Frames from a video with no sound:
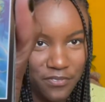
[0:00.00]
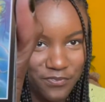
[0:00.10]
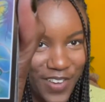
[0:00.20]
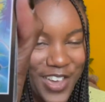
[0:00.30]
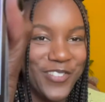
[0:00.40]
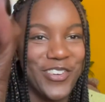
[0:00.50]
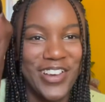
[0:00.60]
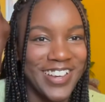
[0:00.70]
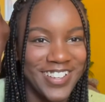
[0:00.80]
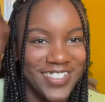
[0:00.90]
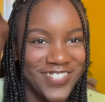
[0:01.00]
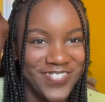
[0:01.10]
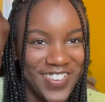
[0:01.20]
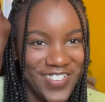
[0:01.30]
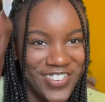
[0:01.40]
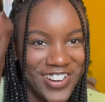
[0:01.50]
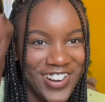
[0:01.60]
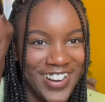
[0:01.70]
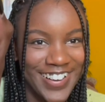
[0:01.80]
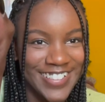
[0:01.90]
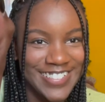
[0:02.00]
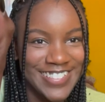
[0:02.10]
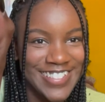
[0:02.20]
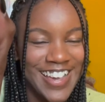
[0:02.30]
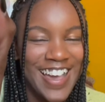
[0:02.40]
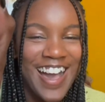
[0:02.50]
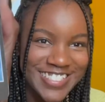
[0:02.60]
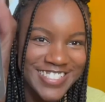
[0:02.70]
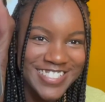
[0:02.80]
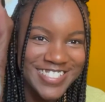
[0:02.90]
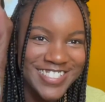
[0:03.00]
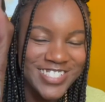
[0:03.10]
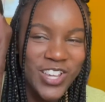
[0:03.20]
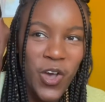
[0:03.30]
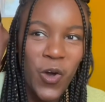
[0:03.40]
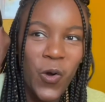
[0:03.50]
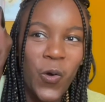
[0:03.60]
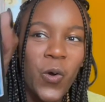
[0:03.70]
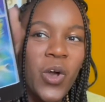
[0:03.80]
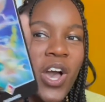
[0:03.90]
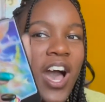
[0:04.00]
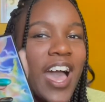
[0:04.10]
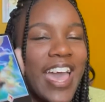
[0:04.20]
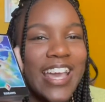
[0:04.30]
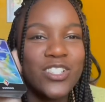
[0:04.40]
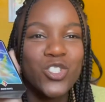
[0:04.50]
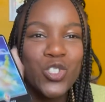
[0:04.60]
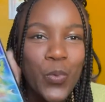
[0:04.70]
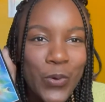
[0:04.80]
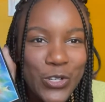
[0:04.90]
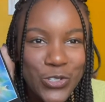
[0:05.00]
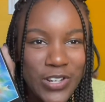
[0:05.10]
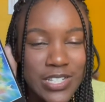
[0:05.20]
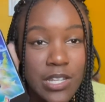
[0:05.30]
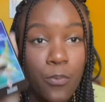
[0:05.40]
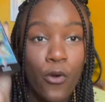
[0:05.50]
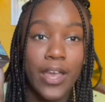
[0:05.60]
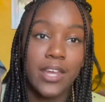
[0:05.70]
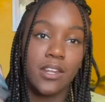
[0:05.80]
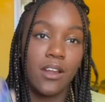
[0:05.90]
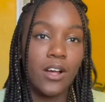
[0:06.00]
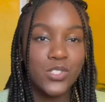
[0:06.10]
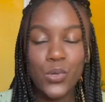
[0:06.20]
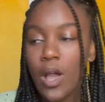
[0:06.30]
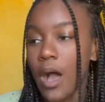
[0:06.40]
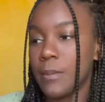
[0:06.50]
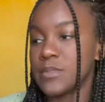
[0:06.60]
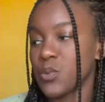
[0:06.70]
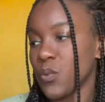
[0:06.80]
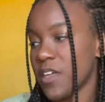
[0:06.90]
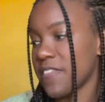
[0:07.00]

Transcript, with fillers: favorite, favorite cards. So it's super straight to the point, and it also comes with